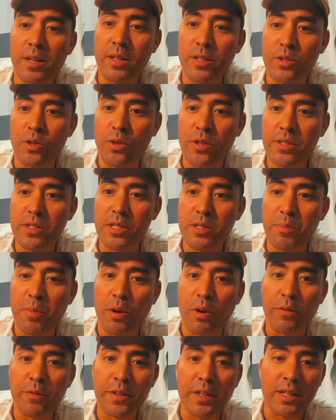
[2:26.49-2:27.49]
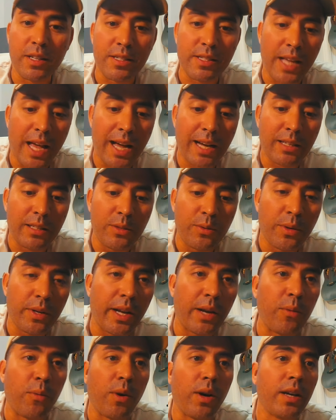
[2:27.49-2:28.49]
So this is perfect, exactly what
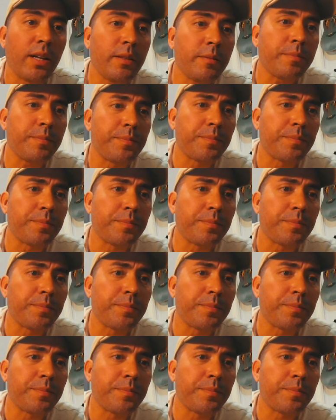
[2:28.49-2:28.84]
I want.